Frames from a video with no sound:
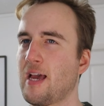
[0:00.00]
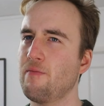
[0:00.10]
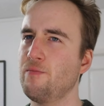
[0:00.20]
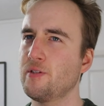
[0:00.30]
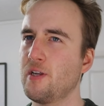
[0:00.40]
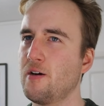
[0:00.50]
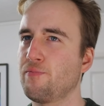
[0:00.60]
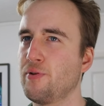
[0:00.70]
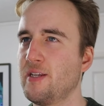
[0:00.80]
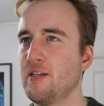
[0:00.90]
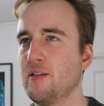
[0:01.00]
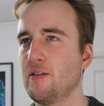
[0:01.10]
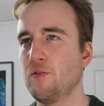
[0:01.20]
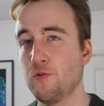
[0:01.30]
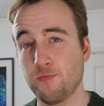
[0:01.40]
cameras are
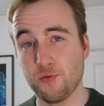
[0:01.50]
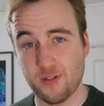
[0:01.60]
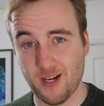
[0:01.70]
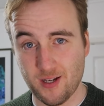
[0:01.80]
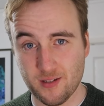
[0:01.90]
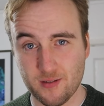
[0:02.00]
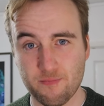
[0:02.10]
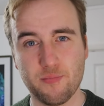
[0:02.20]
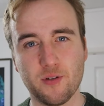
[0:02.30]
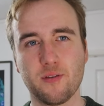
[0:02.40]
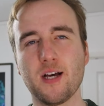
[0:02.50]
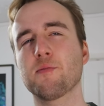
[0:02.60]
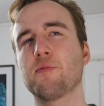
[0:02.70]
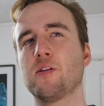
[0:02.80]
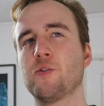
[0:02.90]
pretty normal to us, but
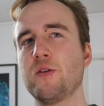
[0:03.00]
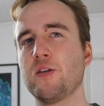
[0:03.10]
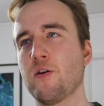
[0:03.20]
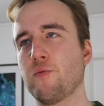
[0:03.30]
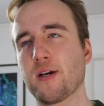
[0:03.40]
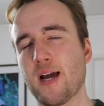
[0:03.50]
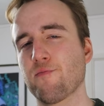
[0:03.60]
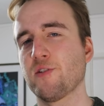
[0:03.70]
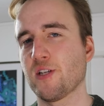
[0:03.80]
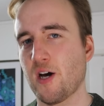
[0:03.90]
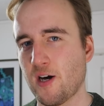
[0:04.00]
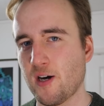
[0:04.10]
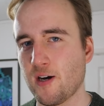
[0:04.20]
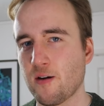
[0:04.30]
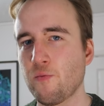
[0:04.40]
that's because we know what cameras
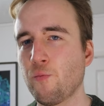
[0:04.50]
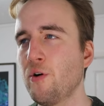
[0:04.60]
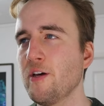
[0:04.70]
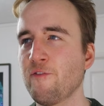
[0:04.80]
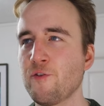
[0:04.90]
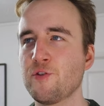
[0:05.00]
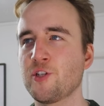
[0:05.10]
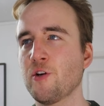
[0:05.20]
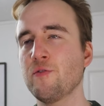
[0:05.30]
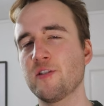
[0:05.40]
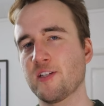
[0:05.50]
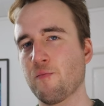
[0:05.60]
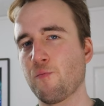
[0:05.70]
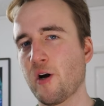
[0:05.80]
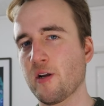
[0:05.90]
are. What if you showed
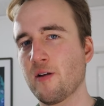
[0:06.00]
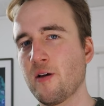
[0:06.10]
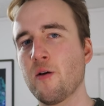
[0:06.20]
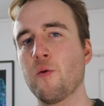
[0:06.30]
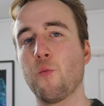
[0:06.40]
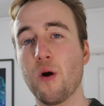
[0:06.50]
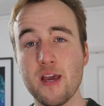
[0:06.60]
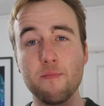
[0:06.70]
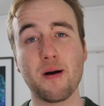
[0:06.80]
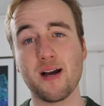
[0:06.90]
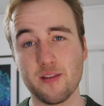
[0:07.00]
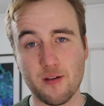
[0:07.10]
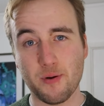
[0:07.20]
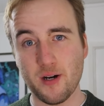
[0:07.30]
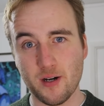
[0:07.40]
someone way back in
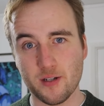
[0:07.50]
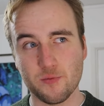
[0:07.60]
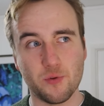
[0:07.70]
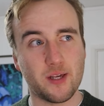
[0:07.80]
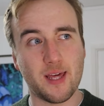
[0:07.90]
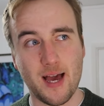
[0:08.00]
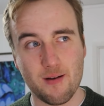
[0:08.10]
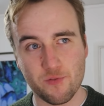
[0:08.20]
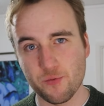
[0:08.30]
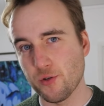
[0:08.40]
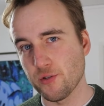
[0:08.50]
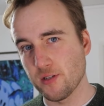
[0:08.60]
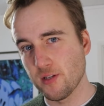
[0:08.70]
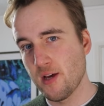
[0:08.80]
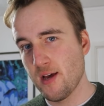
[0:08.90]
the past what a camera
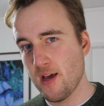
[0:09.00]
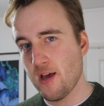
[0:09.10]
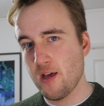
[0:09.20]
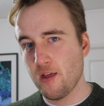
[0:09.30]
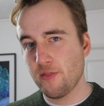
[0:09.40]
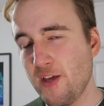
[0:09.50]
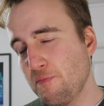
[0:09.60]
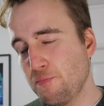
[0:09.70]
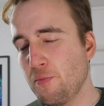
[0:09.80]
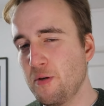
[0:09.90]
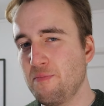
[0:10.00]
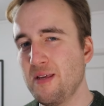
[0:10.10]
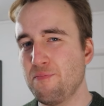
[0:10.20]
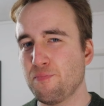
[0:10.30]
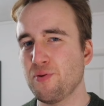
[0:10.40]
was? They'd probably
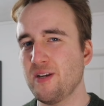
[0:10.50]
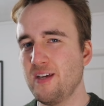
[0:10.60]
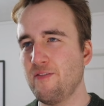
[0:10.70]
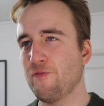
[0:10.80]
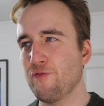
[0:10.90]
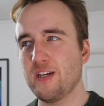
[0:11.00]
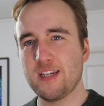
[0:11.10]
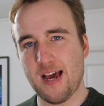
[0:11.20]
be pretty freaked